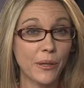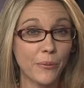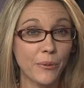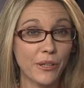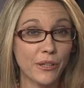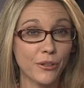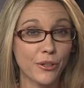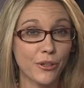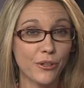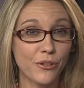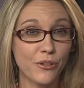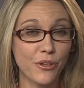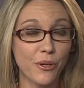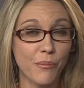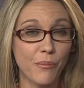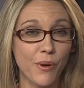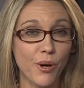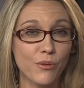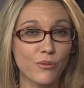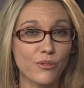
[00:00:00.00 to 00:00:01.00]
week we learned the
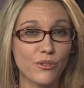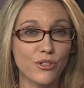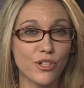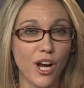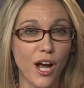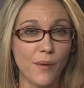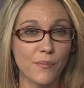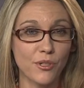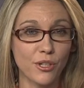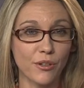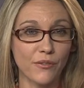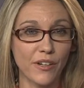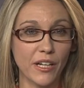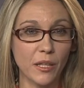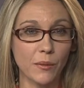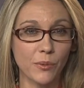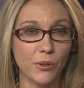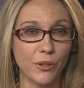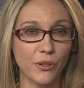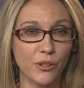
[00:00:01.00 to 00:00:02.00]
most jobs are
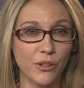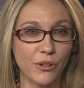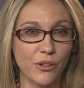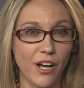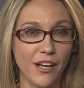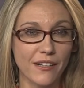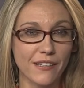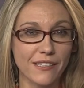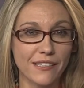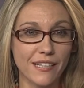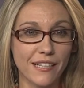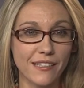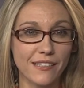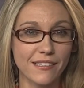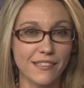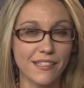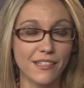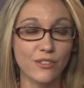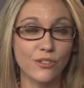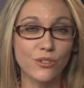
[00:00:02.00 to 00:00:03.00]
available in the United
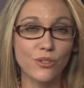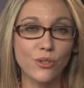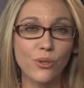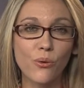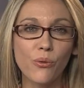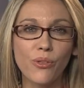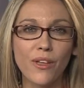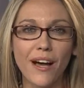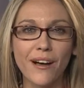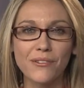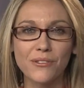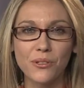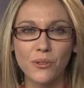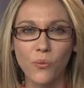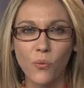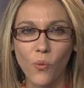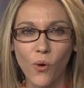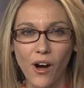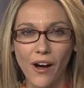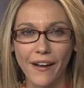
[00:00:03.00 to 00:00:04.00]
States since
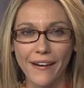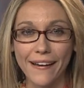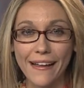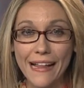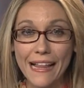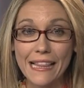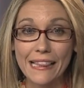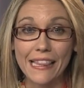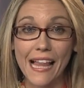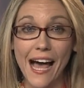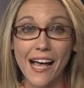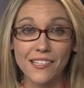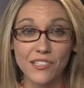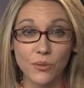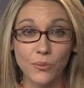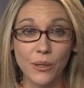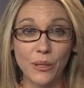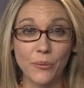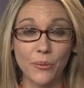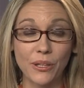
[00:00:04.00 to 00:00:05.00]
2001.
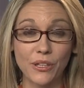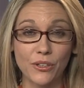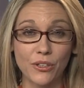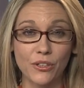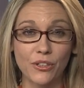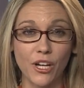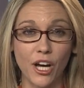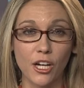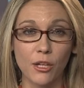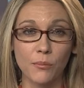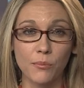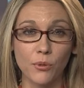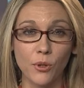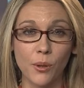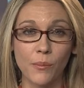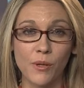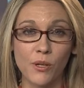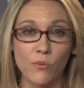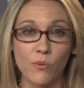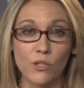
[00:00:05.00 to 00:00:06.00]
Last week we learned
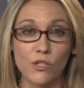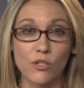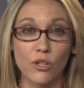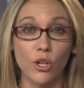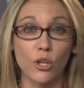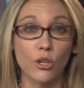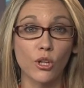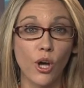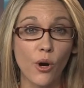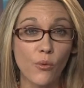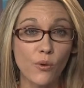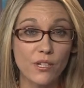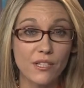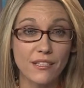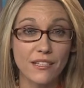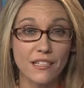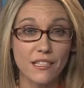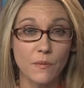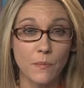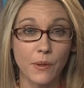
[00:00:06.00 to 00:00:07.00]
unemployment was the
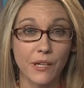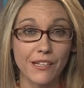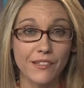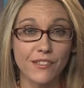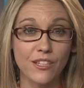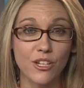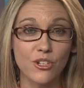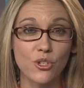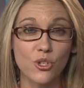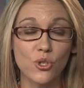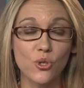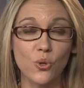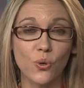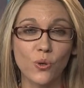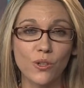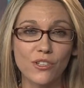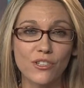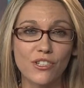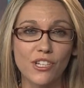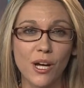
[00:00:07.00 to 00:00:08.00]
lowest it's been since
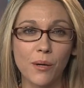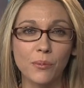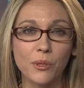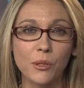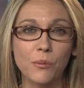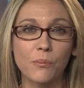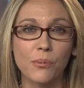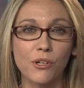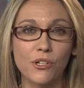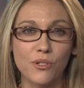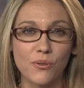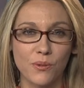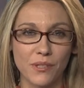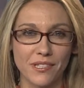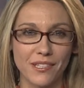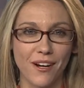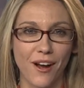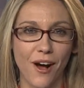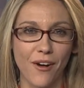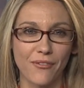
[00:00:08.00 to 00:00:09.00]
George W. Bush
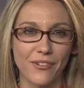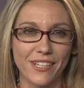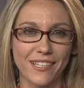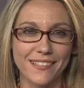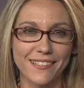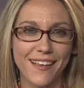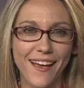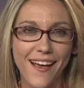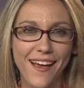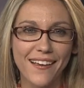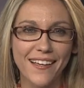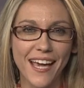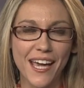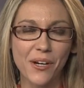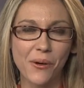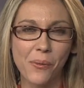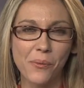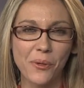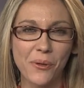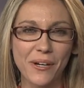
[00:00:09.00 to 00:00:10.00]
was in office.
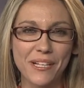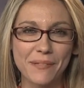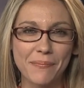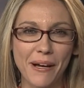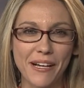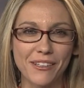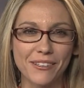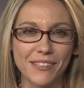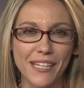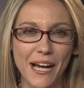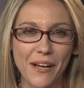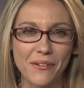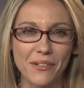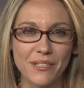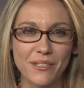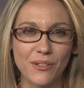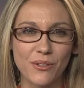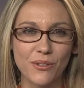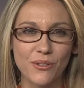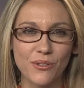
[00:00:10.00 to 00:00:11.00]
KOMU 8's Michael Doudna
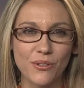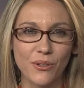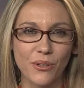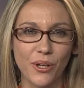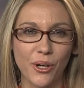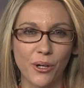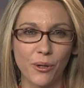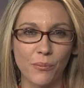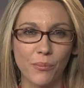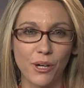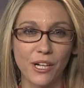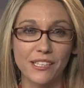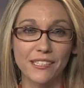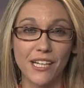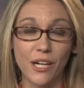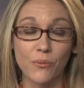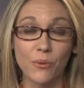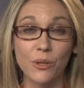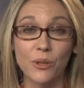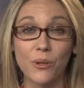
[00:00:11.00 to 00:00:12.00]
is in the studio to break
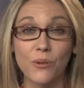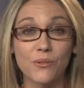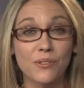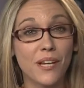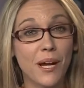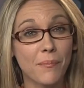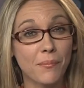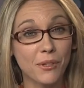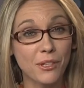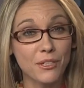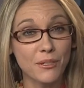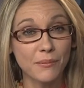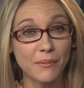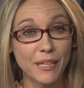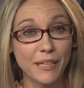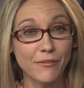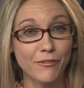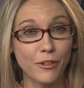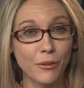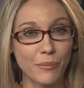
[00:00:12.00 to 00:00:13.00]
down what those numbers
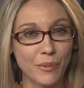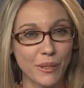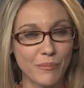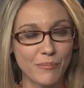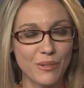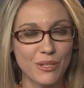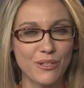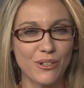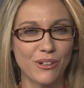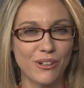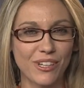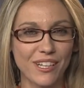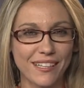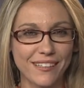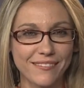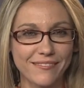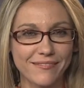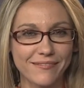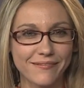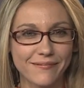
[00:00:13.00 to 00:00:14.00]
mean for mid-Missouri.